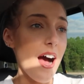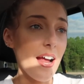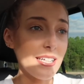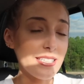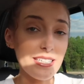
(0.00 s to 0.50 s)

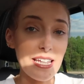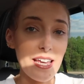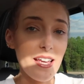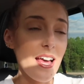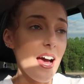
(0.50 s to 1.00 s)

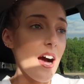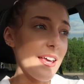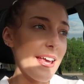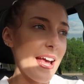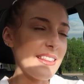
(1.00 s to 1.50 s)
honestly
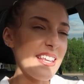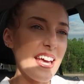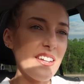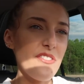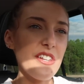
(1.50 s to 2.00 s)
um, at the
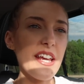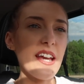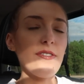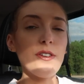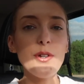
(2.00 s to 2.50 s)
end of the
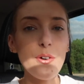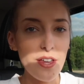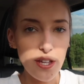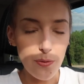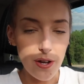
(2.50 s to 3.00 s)
day, if you know
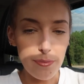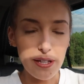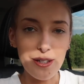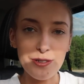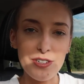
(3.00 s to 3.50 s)
that you want
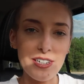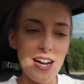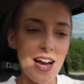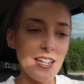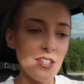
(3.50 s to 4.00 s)
to be closer to
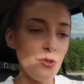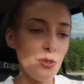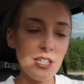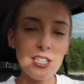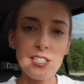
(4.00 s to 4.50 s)
God,
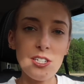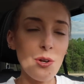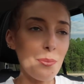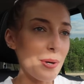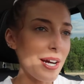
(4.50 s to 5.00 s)
you can just, you
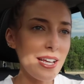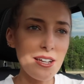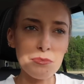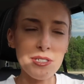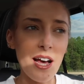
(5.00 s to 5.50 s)
know, pray to
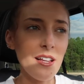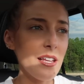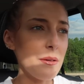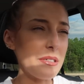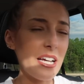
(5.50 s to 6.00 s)
Him, tell
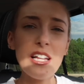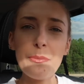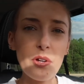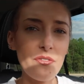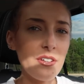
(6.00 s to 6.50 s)
Him, tell
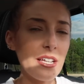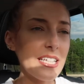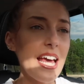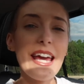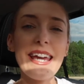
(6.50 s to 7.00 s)
Him your feelings.